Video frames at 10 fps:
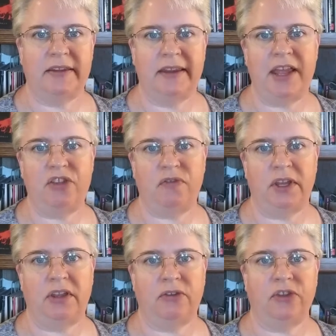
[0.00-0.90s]
Today's
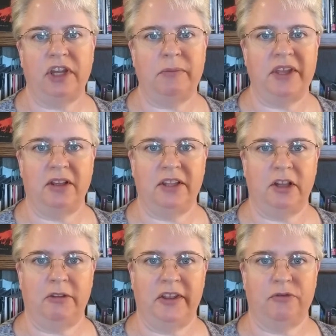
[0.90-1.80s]
video is going to be a
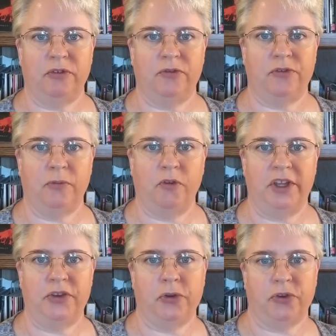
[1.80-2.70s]
little different from
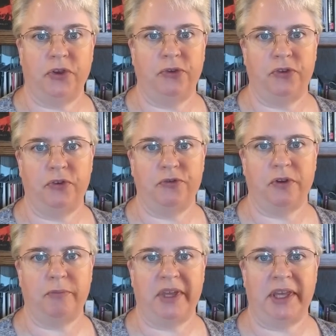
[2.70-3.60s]
what you're used to
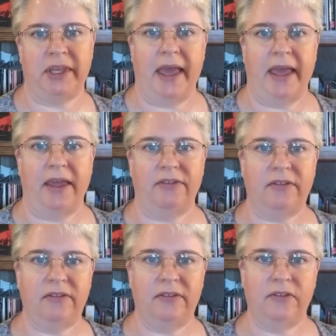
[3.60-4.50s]
from me, as
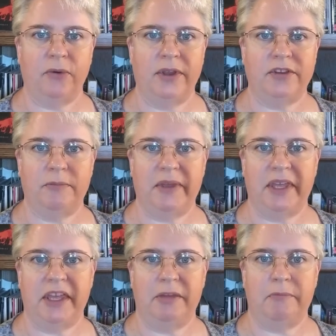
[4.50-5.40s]
this is going to
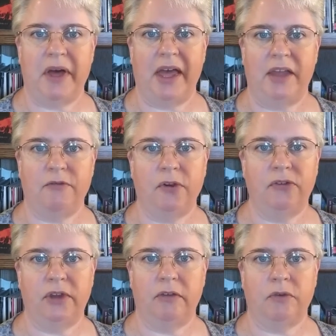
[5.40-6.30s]
be my
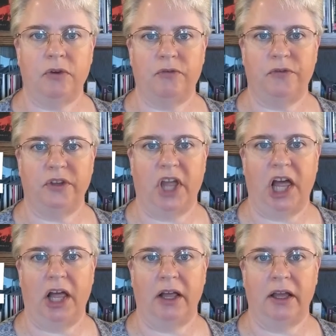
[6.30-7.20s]
first ever
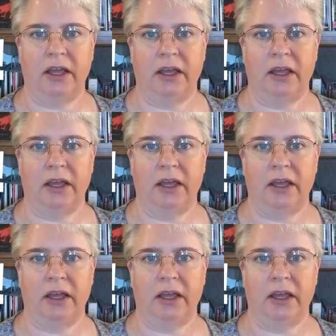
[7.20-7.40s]
vlog.